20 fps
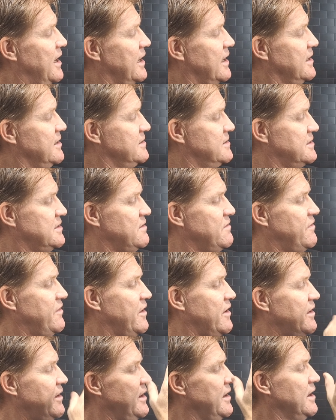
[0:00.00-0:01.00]
I can see
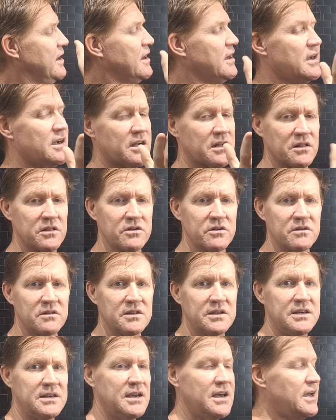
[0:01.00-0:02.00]
very
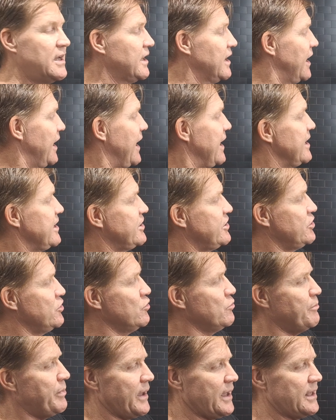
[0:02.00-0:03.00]
clearly a
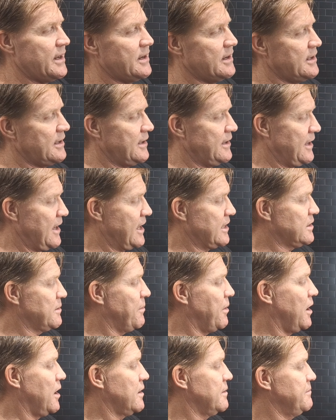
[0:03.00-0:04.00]
U-bend at the
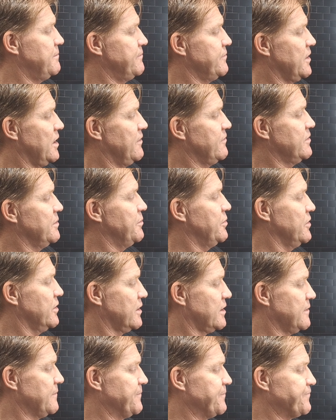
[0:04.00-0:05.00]
bottom of the
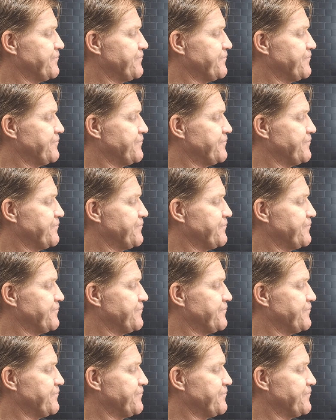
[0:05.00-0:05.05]
book.